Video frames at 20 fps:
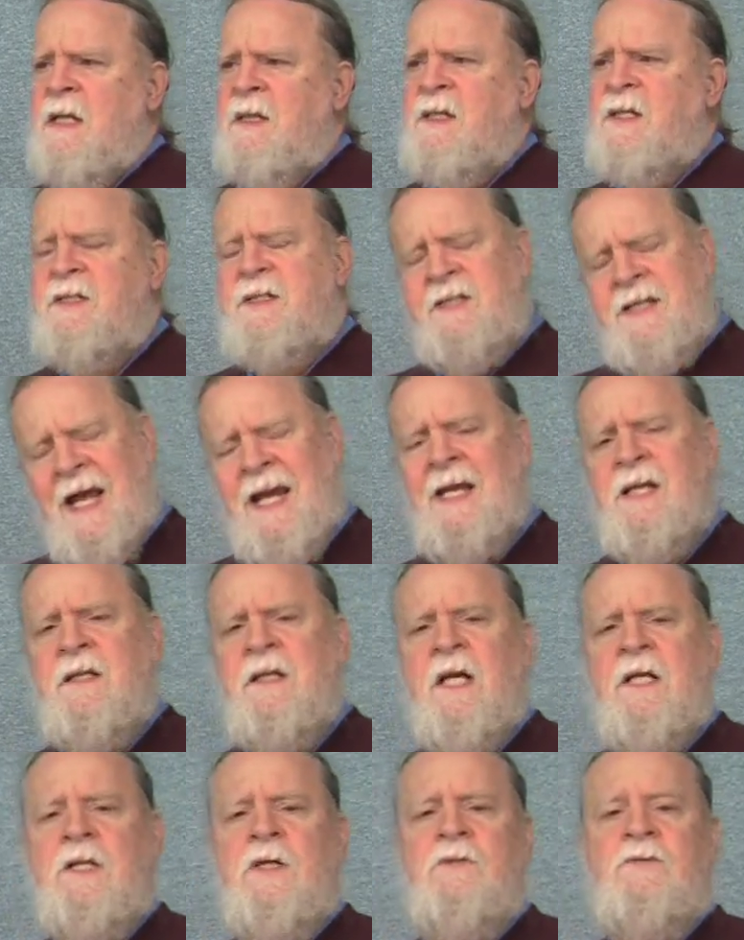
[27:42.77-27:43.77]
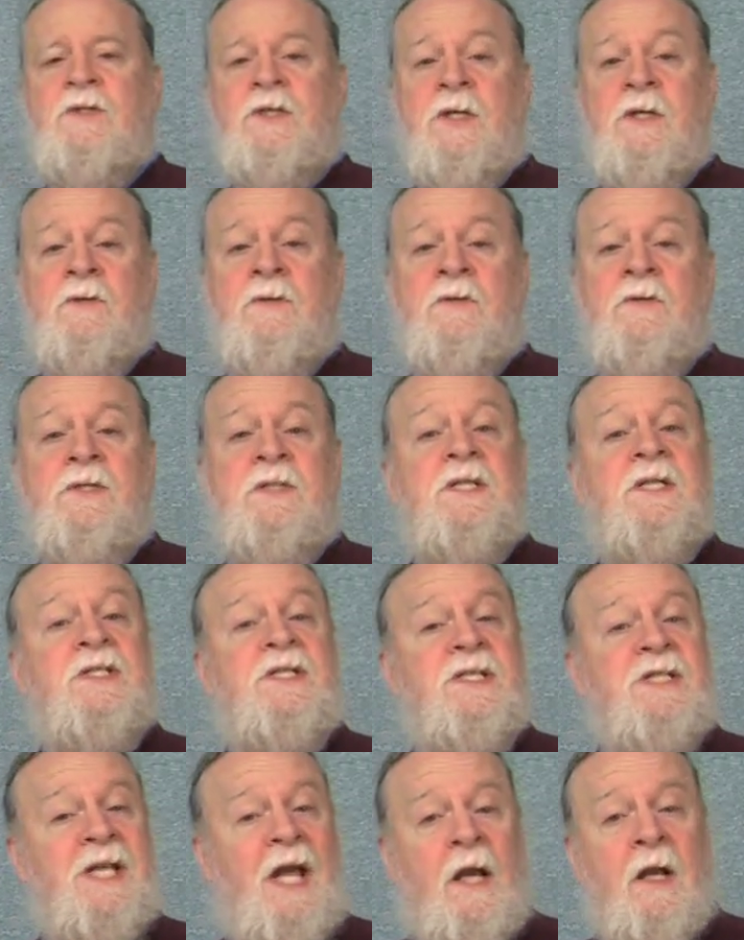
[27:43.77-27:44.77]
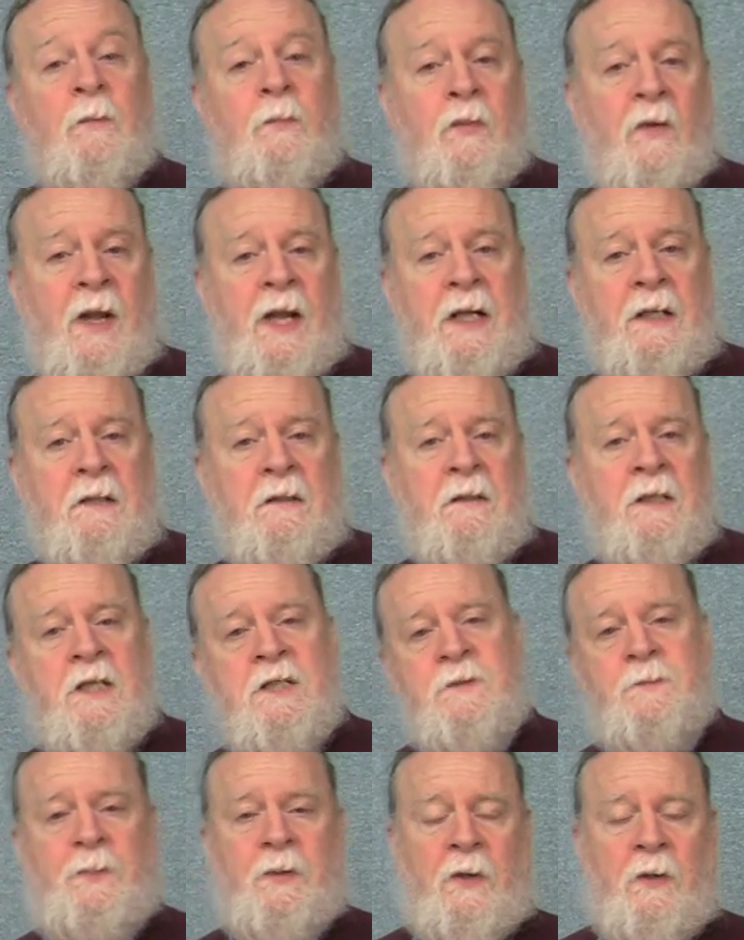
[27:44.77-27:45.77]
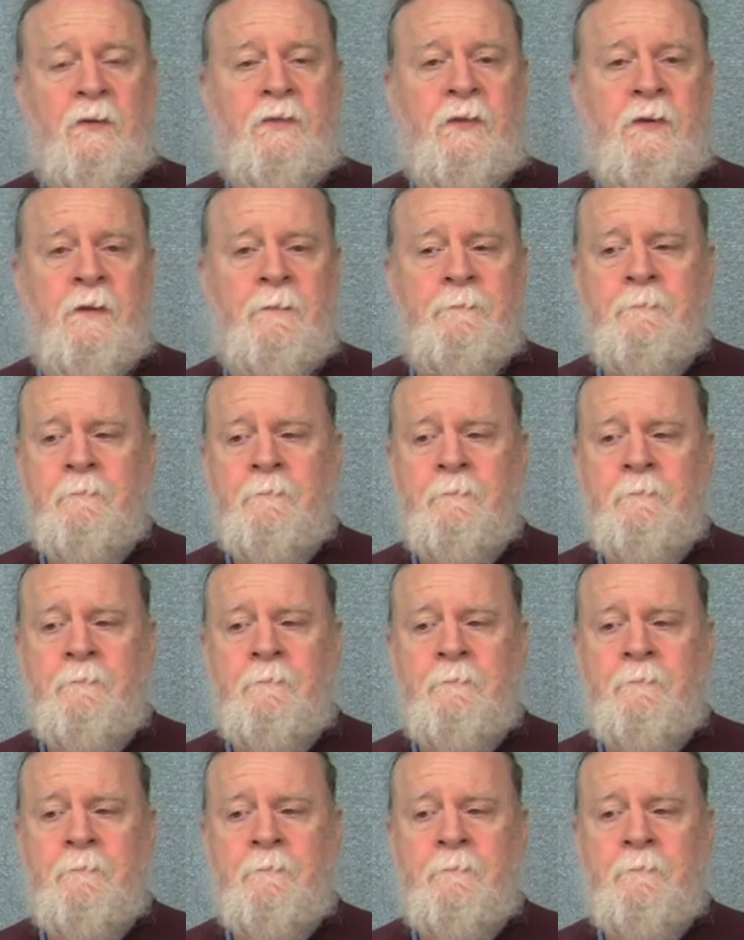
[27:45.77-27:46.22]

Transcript: the date that you choose to celebrate his birth